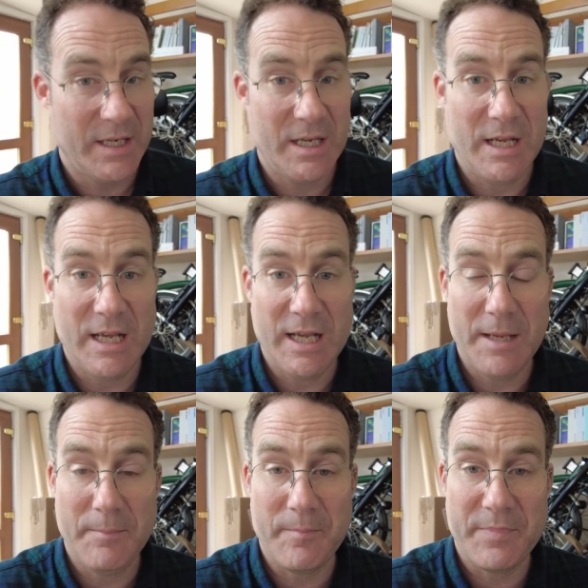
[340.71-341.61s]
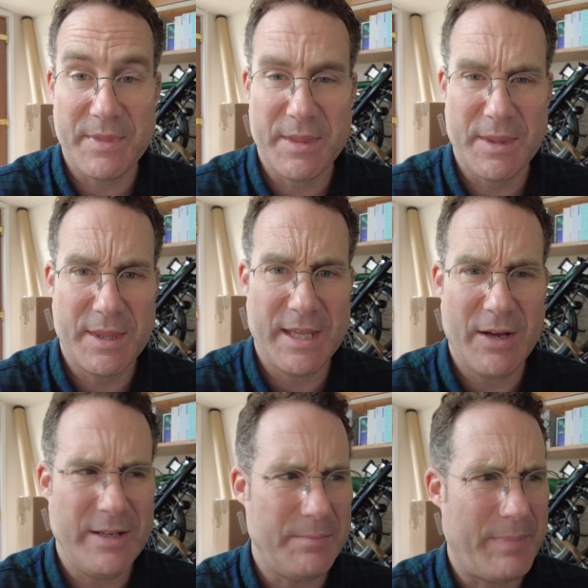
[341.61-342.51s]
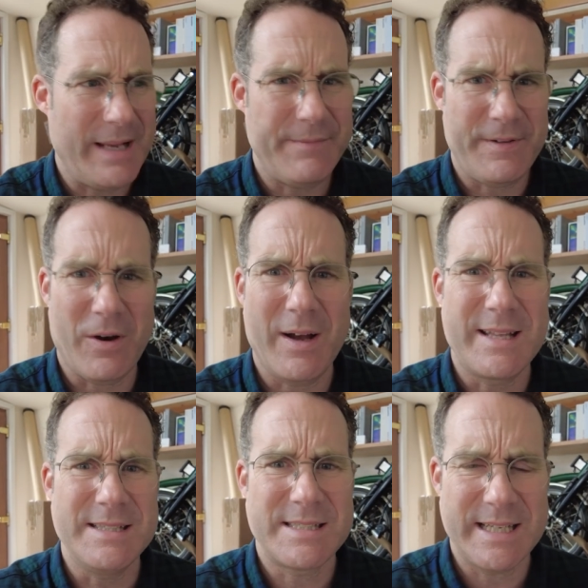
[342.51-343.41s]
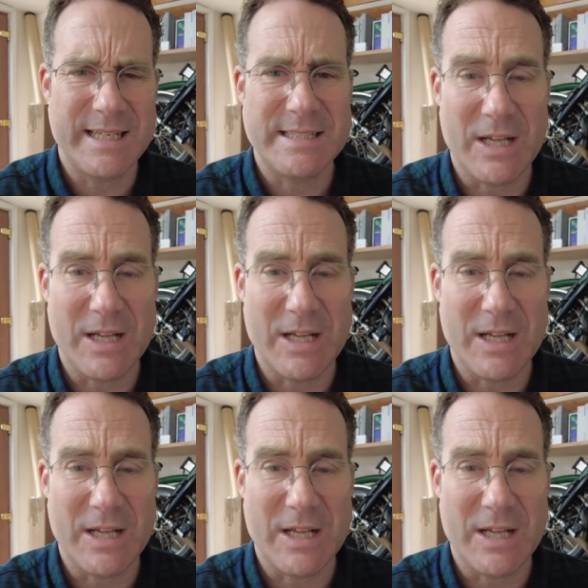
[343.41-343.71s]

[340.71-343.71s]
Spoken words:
The only benefit I can see is